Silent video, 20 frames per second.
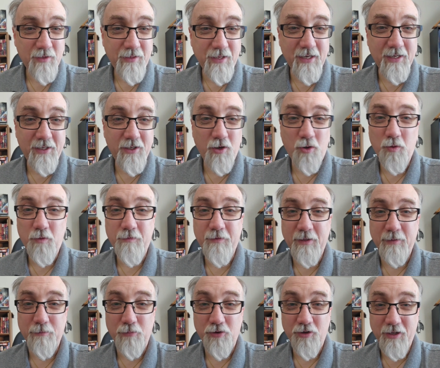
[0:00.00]
I think
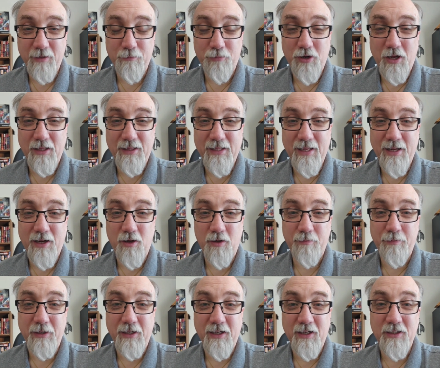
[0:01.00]
COVID really brought that
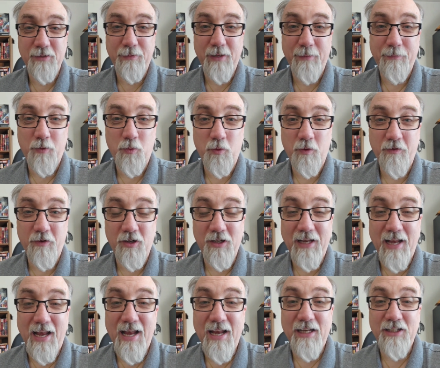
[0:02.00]
out because people were
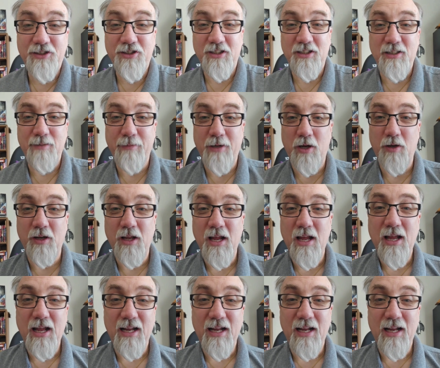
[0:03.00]
really anxious about